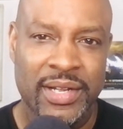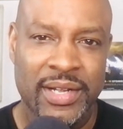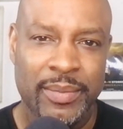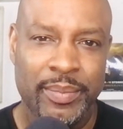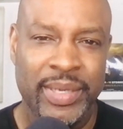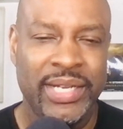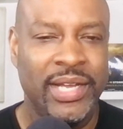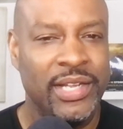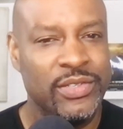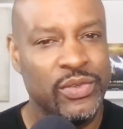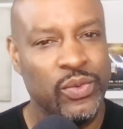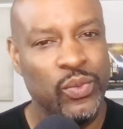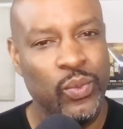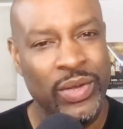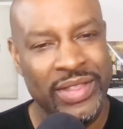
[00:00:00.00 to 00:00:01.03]
Because
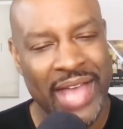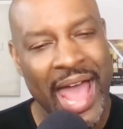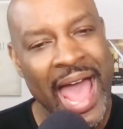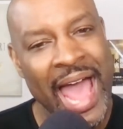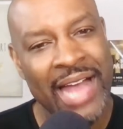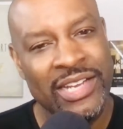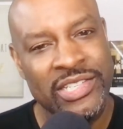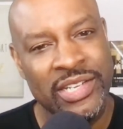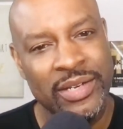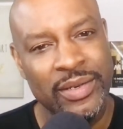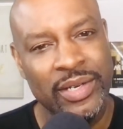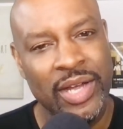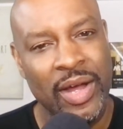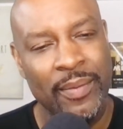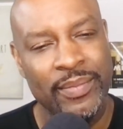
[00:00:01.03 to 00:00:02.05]
with action
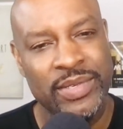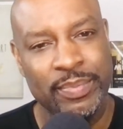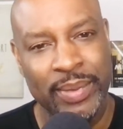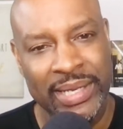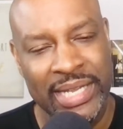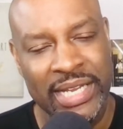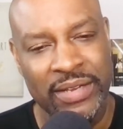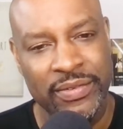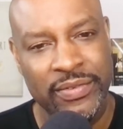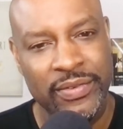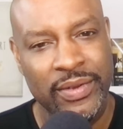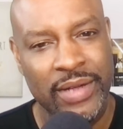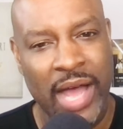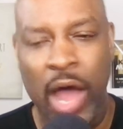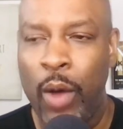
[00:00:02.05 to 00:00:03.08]
comes belief.
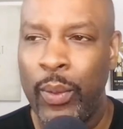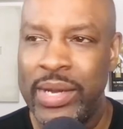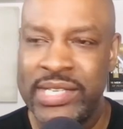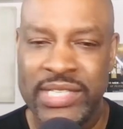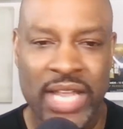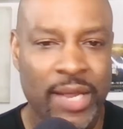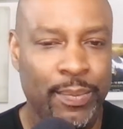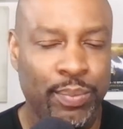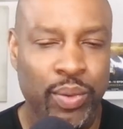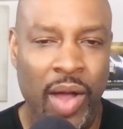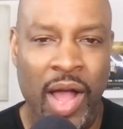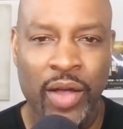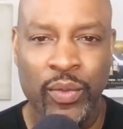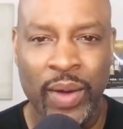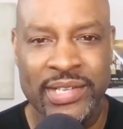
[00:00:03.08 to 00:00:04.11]
I always say
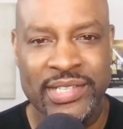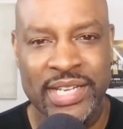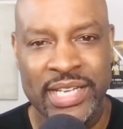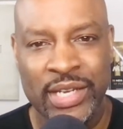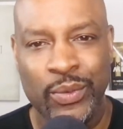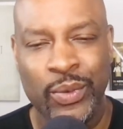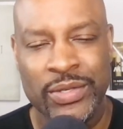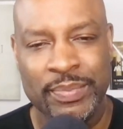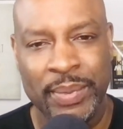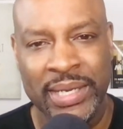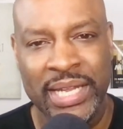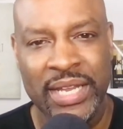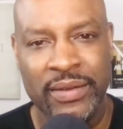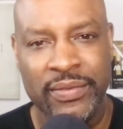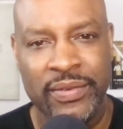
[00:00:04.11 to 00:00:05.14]
progress equals
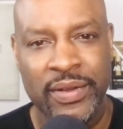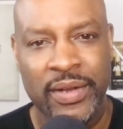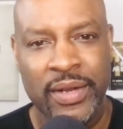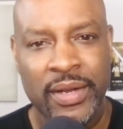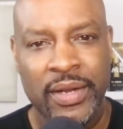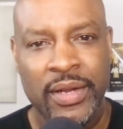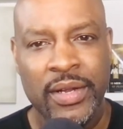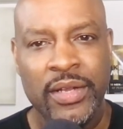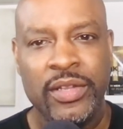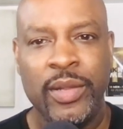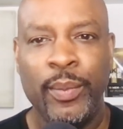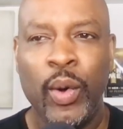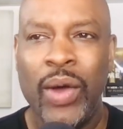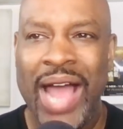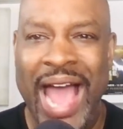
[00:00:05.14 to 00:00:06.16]
belief. The
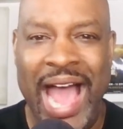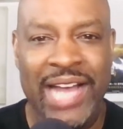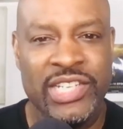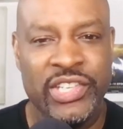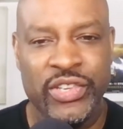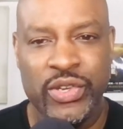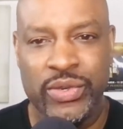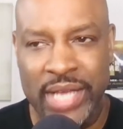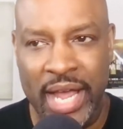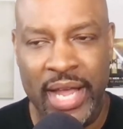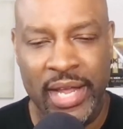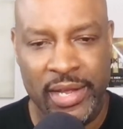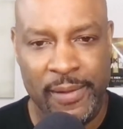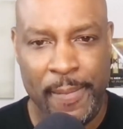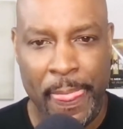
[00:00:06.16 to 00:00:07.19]
more action you
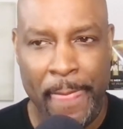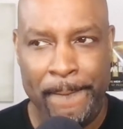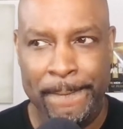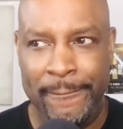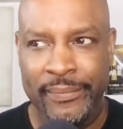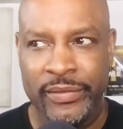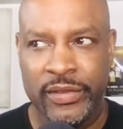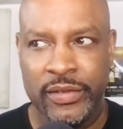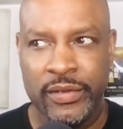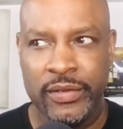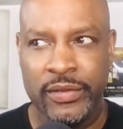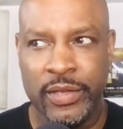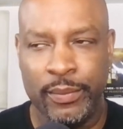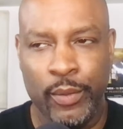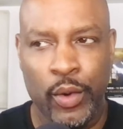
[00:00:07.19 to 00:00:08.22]
take,
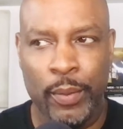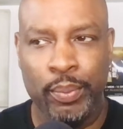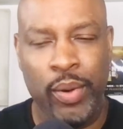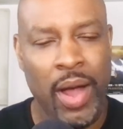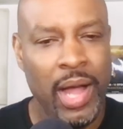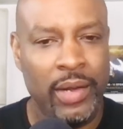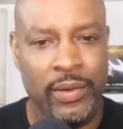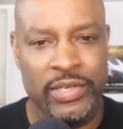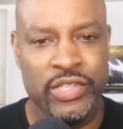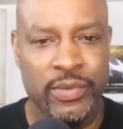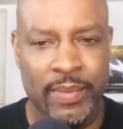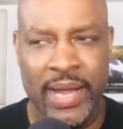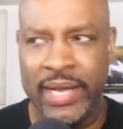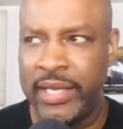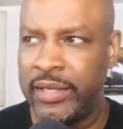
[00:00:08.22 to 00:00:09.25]
the more progress you
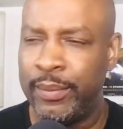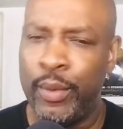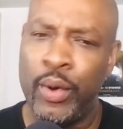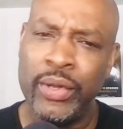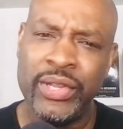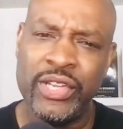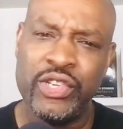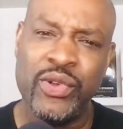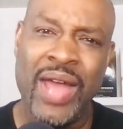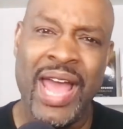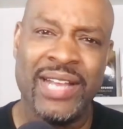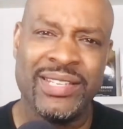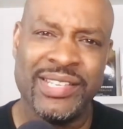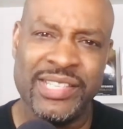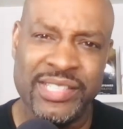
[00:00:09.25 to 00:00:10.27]
make, and the more that you
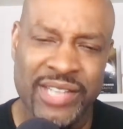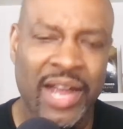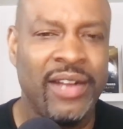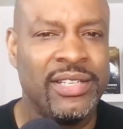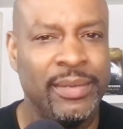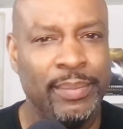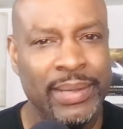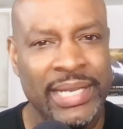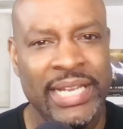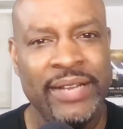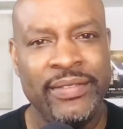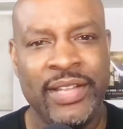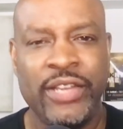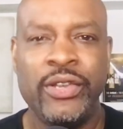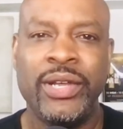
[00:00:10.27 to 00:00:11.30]
actually start to believe
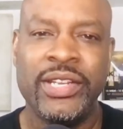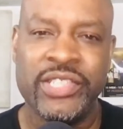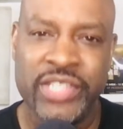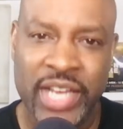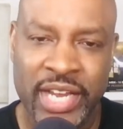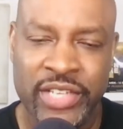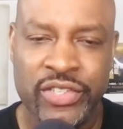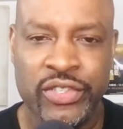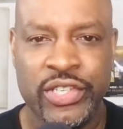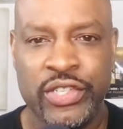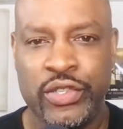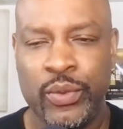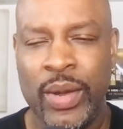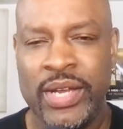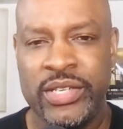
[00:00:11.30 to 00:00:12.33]
that you can change your
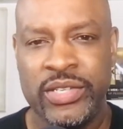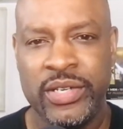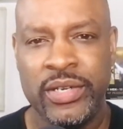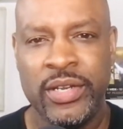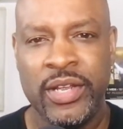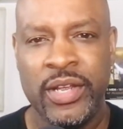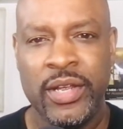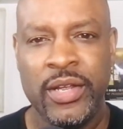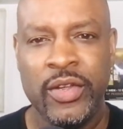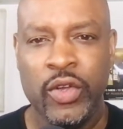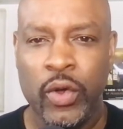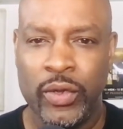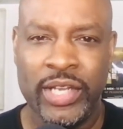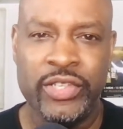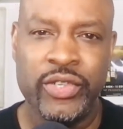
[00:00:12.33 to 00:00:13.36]
situation
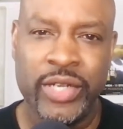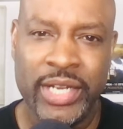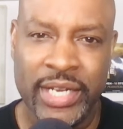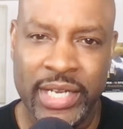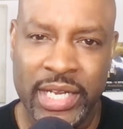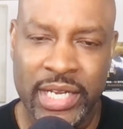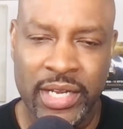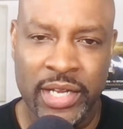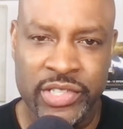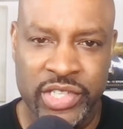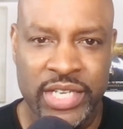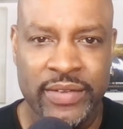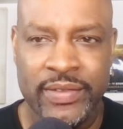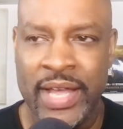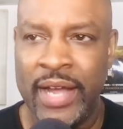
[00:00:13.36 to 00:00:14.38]
or that you can
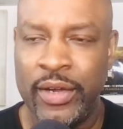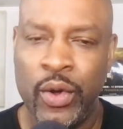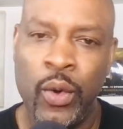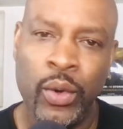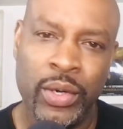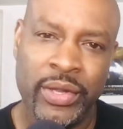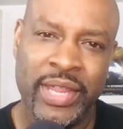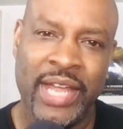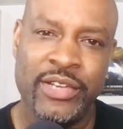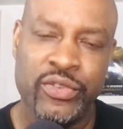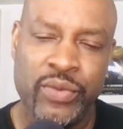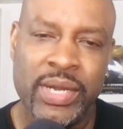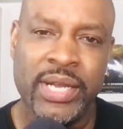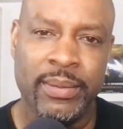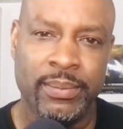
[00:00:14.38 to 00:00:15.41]
achieve that goal or that
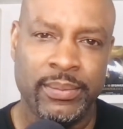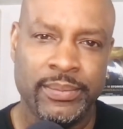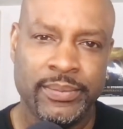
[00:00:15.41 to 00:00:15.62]
dream.